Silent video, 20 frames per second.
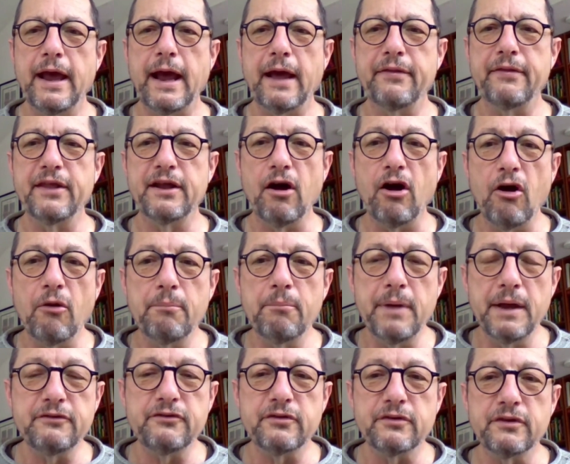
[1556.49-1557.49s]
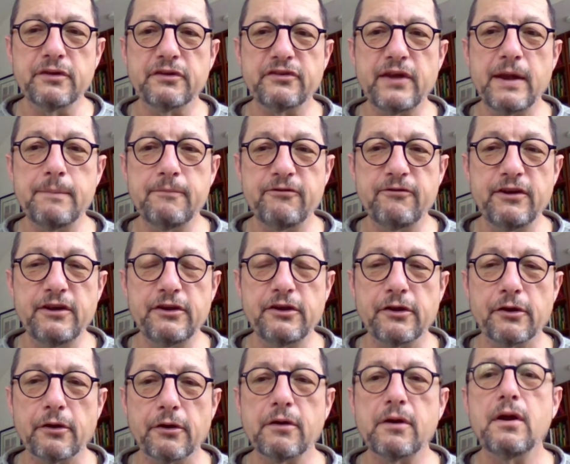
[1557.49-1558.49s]
and they all mention the same
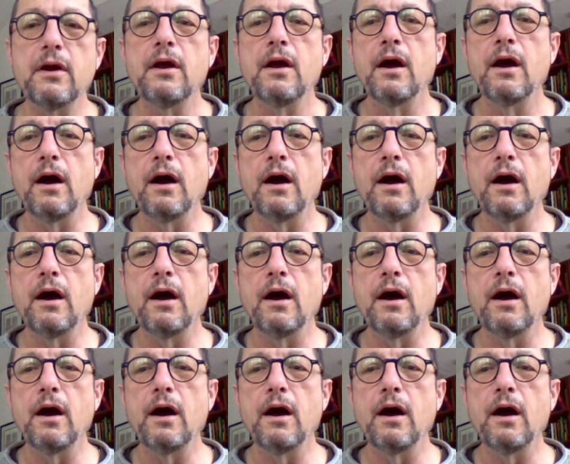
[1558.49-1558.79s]
figure.